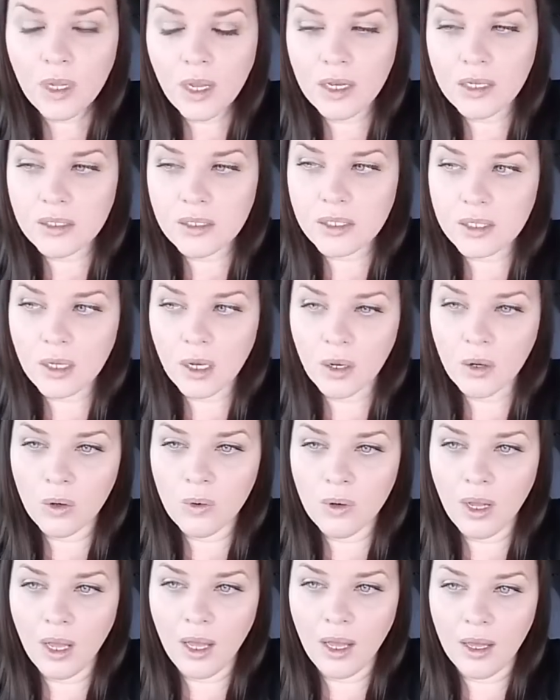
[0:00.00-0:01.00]
And
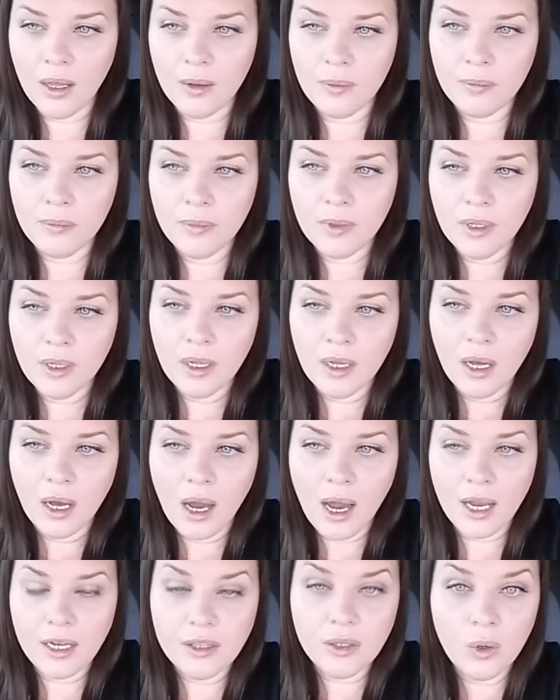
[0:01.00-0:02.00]
so
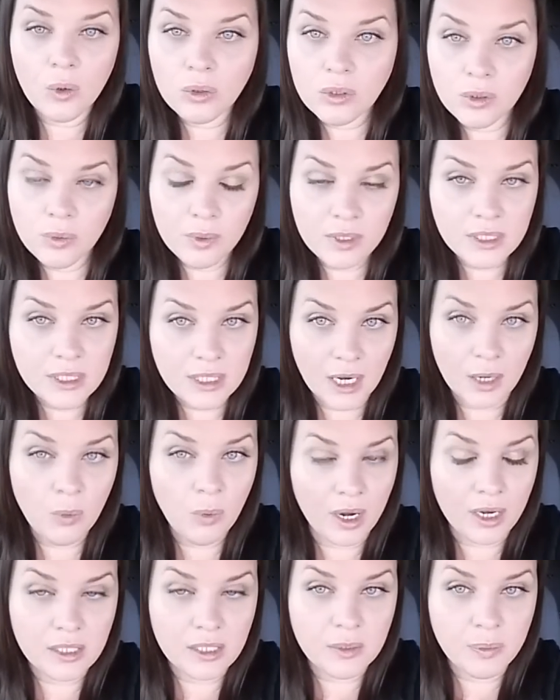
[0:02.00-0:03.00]
the only reason I
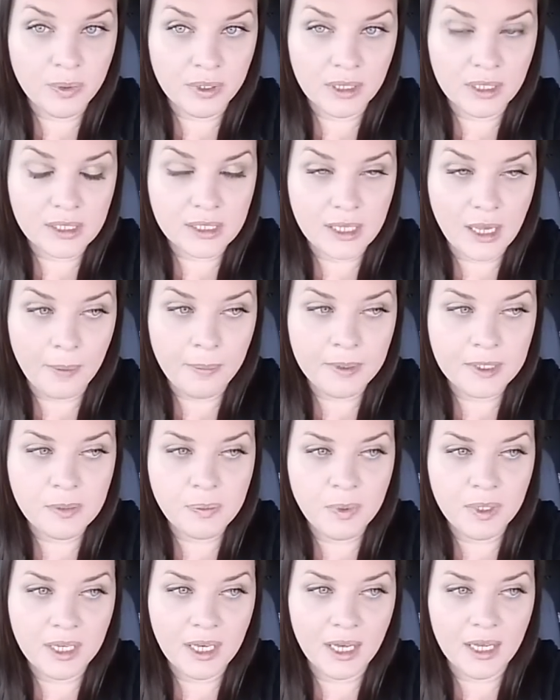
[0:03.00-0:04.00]
wanted to bring this up is
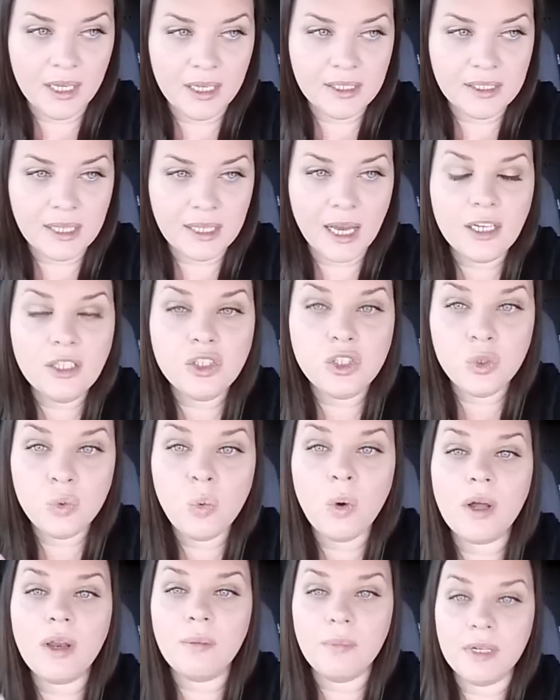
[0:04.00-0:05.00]
because I do
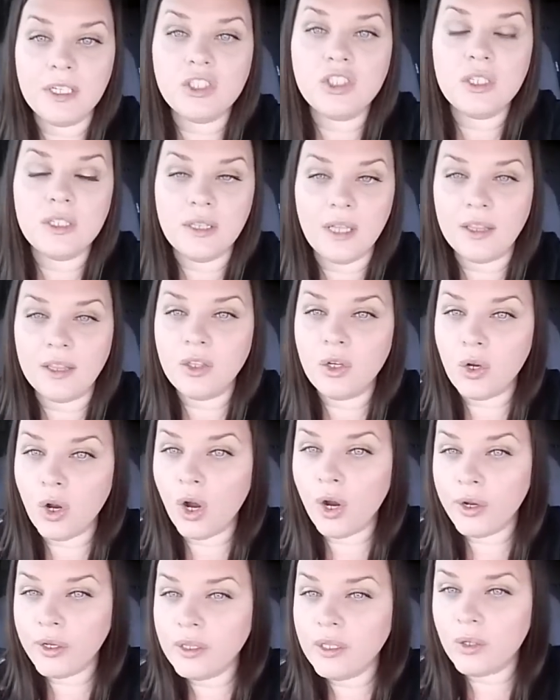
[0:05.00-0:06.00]
want to mention that there
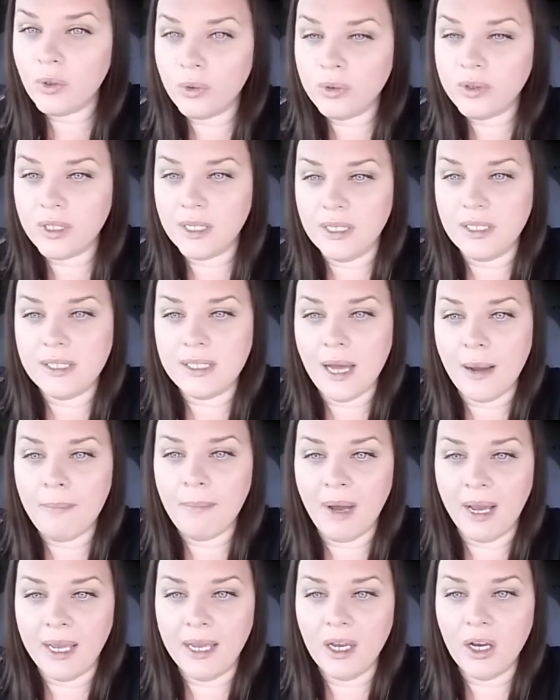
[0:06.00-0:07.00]
are little things that
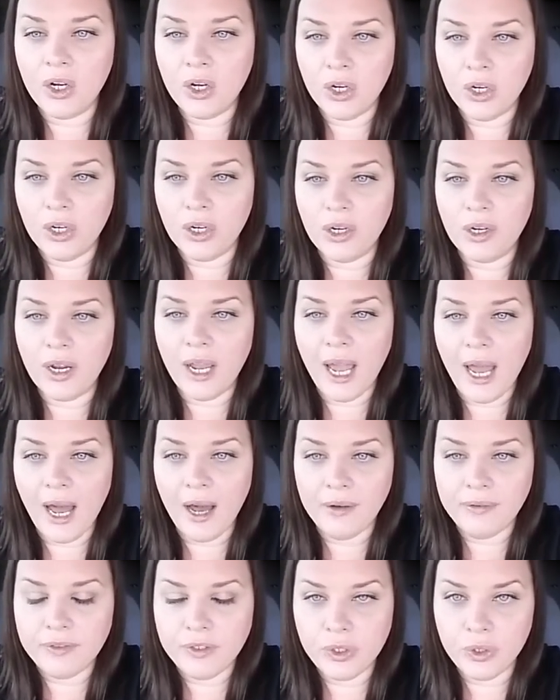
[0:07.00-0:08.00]
might occur
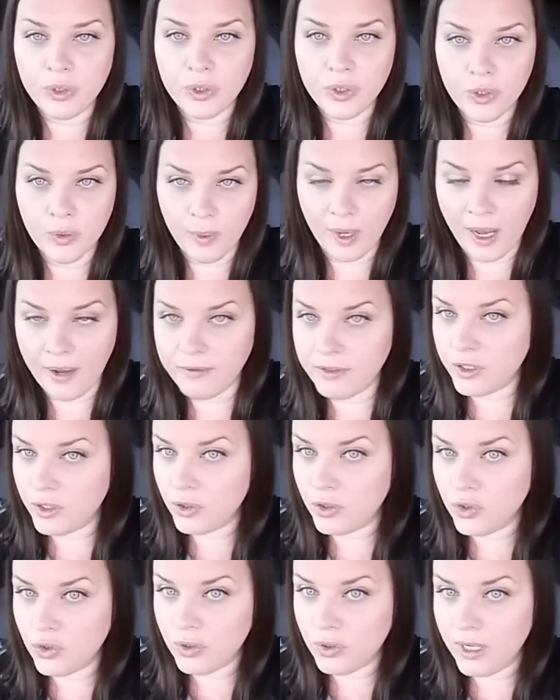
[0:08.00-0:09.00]
after you have
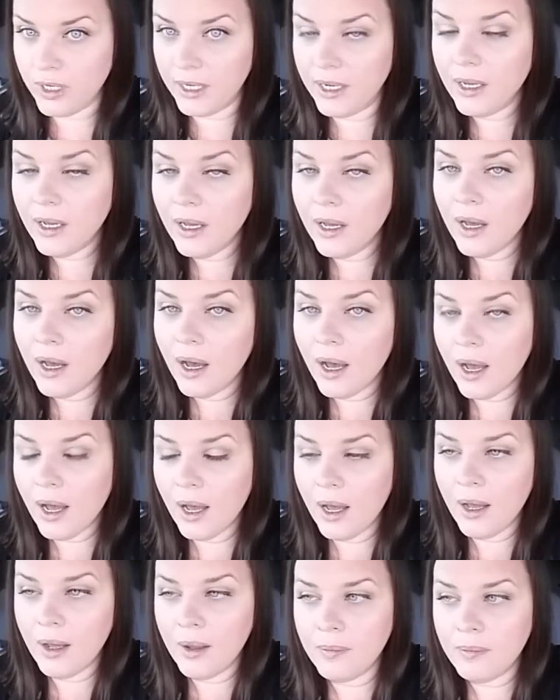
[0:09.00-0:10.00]
surgery.
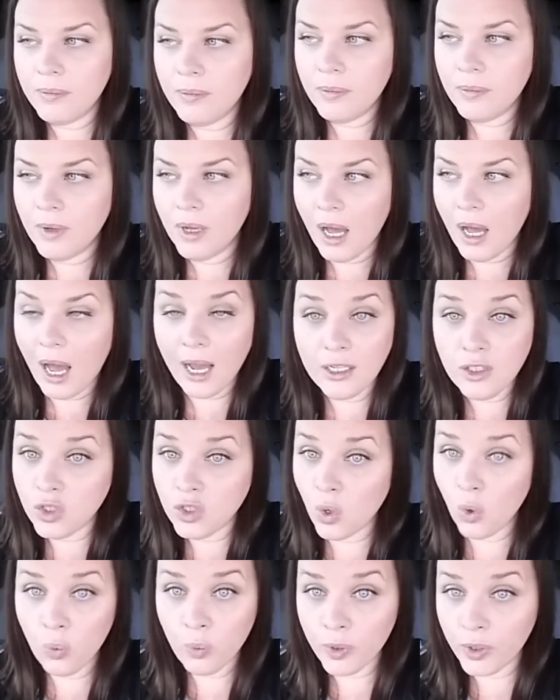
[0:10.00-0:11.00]
I
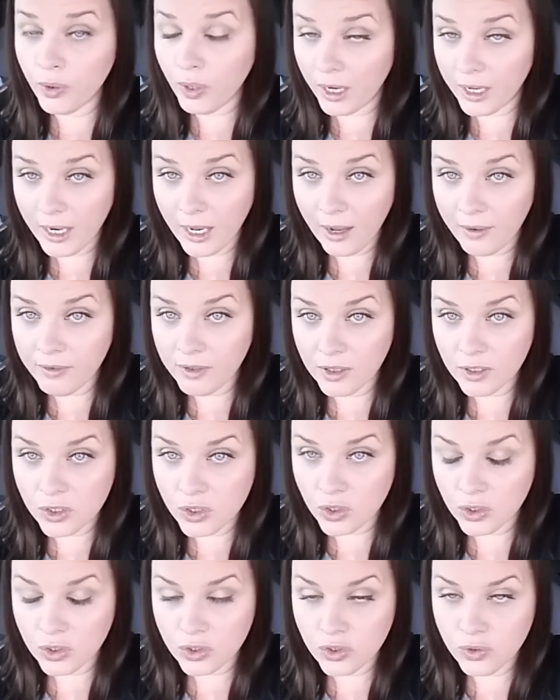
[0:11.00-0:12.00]
don't regret having the
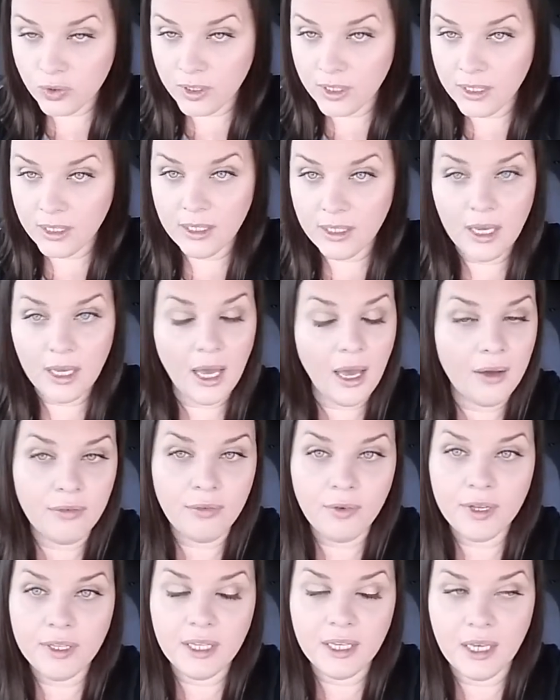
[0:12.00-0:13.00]
surgery.
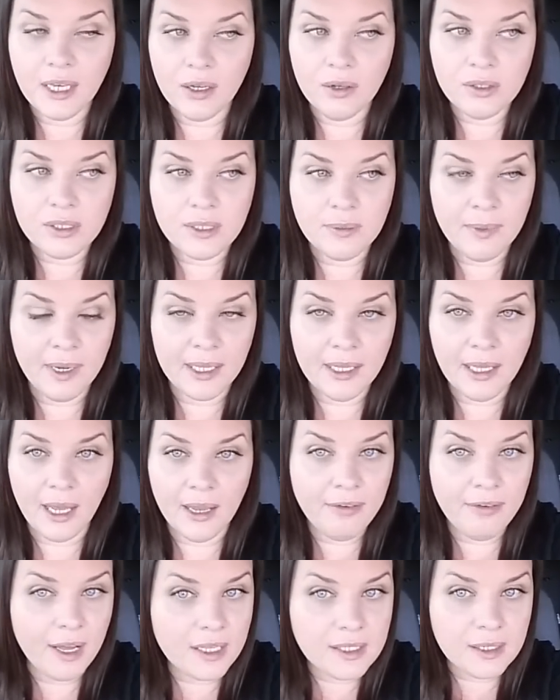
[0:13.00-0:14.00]
Everything else in my
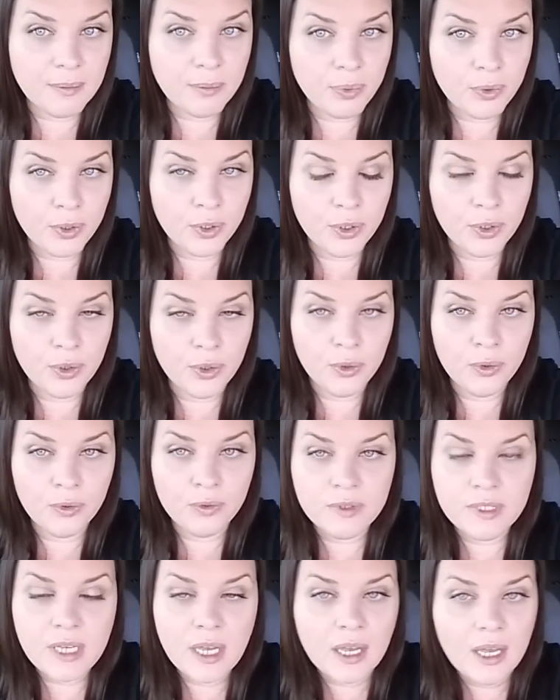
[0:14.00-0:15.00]
life has
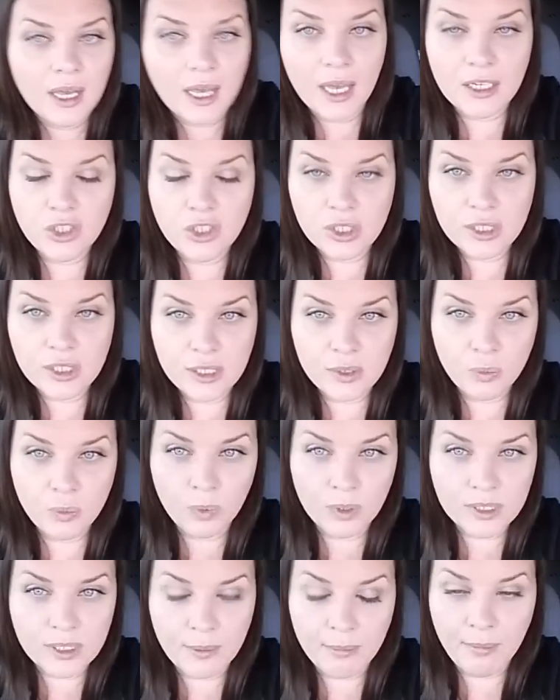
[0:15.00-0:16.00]
improved. It just
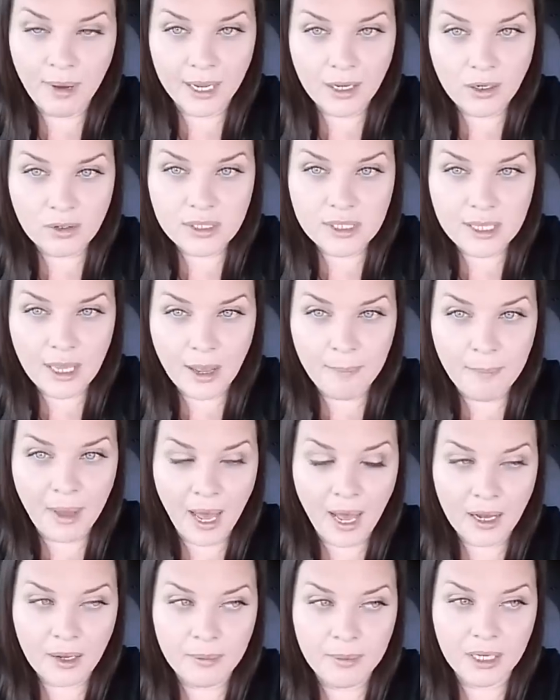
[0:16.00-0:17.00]
was a minor
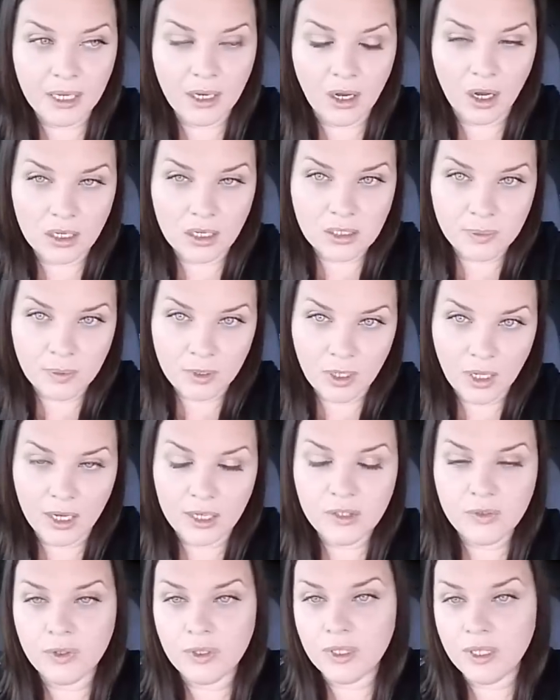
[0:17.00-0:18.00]
setback being
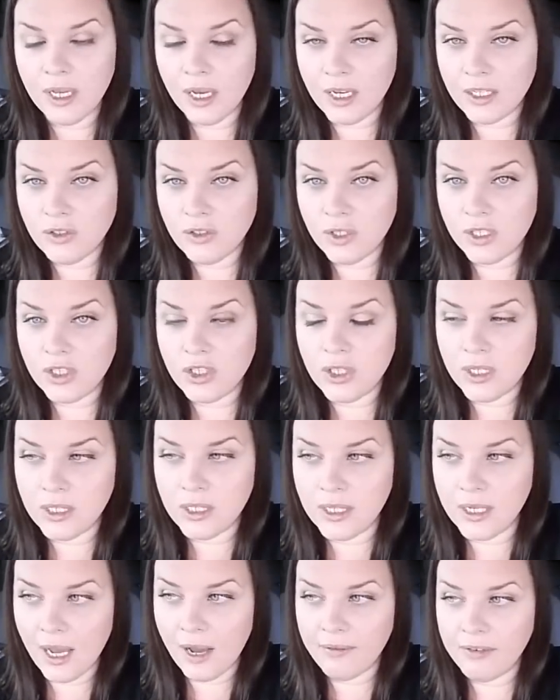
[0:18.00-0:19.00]
hospitalized for the dehydration
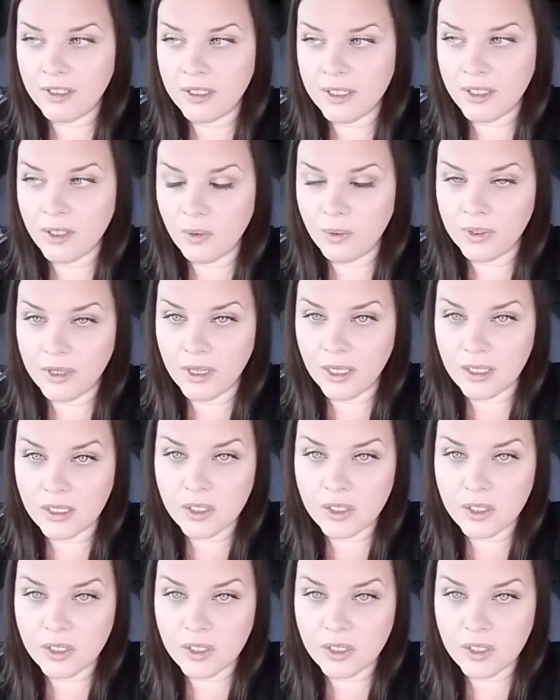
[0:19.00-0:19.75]
and then having to deal with this.